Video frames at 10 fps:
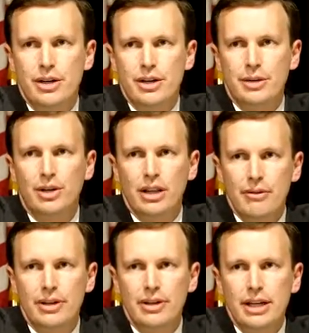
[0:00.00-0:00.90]
was a
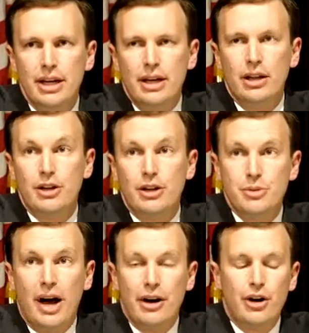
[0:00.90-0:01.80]
beloved lunch
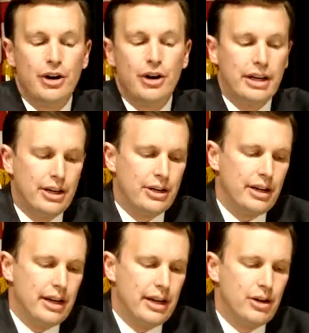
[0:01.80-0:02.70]
monitor
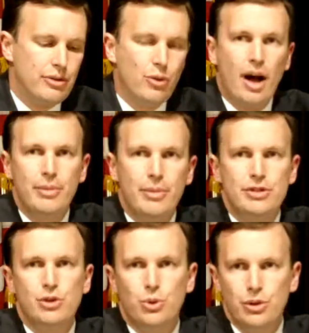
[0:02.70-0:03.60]
here at Irving Robbins
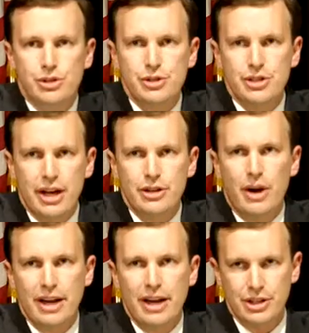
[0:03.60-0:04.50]
School. She died
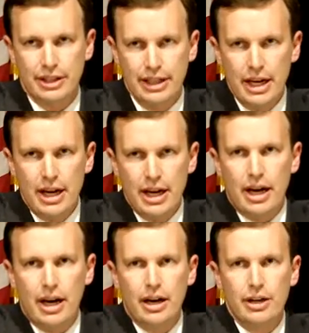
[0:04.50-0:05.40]
tragically
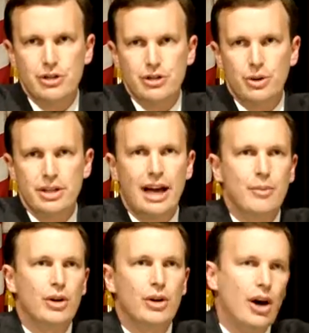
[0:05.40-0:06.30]
a short
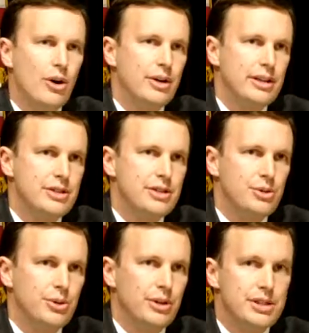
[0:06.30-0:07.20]
time ago, and this
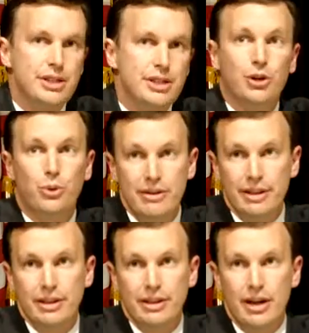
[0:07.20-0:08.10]
school is still
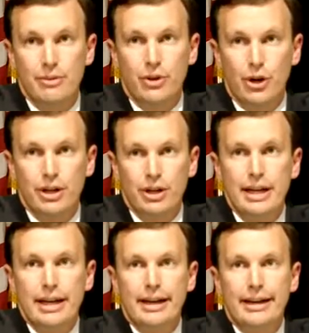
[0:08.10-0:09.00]
grieving for her.
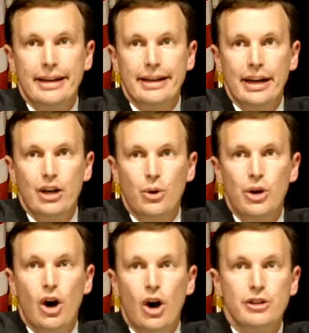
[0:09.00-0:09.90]
And I know
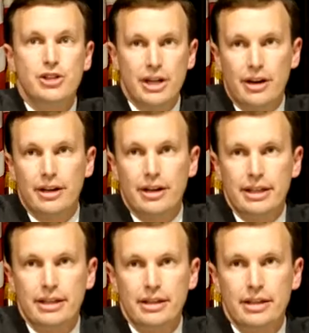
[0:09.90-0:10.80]
we all share
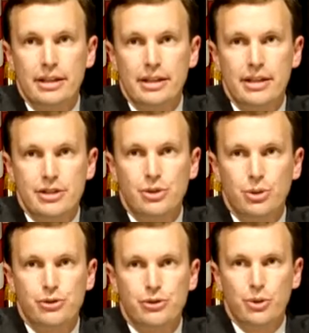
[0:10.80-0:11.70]
in this
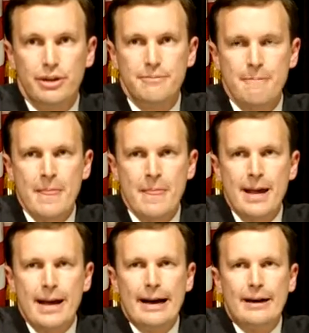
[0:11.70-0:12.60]
school's grief.
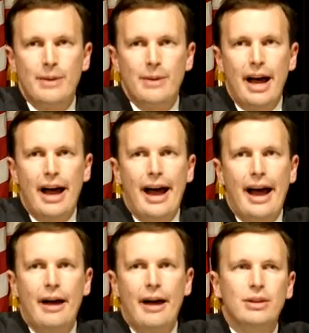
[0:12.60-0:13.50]

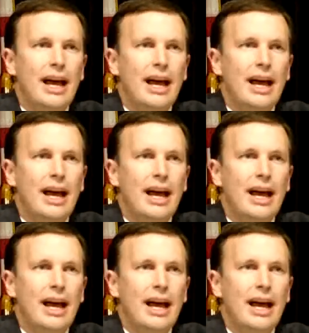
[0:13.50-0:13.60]
I'm